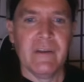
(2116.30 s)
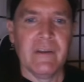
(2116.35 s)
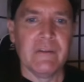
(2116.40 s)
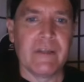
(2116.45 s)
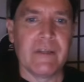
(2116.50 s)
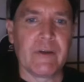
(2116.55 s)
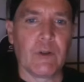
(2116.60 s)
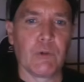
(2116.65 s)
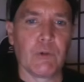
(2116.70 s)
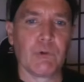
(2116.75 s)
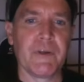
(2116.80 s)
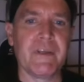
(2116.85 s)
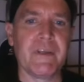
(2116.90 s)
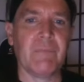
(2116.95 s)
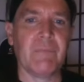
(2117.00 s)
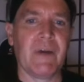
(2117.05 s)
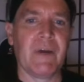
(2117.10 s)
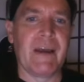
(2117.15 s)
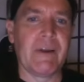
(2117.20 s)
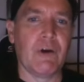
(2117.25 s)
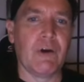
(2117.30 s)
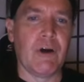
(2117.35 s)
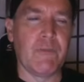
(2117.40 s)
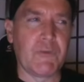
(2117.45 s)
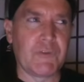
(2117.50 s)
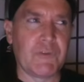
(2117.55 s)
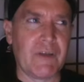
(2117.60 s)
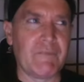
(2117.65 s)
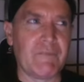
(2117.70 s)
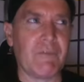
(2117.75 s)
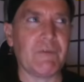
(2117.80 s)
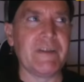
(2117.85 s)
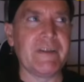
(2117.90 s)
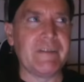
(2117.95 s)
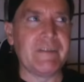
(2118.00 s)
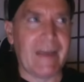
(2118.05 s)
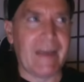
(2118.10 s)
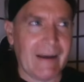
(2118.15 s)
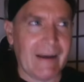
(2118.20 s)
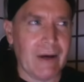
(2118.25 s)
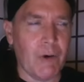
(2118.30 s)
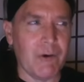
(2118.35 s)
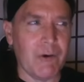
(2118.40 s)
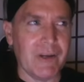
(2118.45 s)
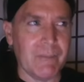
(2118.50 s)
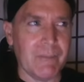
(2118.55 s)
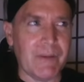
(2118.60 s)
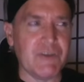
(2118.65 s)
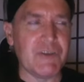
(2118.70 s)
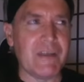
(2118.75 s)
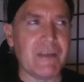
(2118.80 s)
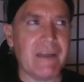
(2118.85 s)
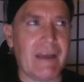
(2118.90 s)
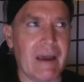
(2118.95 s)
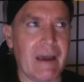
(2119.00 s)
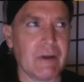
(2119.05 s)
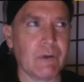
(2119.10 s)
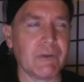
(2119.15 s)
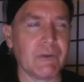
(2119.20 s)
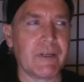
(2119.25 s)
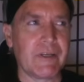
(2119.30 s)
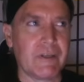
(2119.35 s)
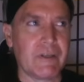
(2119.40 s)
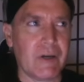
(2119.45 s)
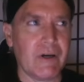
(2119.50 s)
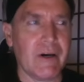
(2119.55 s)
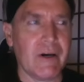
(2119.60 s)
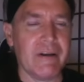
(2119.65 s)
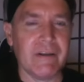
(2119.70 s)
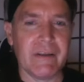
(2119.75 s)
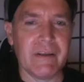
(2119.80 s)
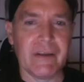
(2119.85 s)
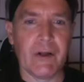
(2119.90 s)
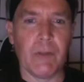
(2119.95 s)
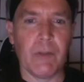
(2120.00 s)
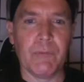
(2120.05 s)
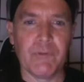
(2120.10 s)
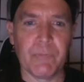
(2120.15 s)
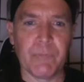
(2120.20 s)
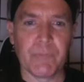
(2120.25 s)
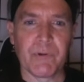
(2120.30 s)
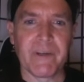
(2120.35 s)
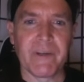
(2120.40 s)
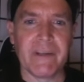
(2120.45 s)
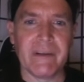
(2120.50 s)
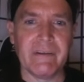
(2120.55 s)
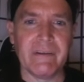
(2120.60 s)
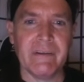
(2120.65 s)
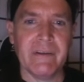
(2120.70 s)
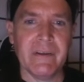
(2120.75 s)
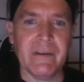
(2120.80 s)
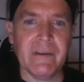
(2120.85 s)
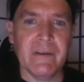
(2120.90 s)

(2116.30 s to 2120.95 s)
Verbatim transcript: Like Ulrike Meinhof was definitely down. I mean, she handled a gun to help spring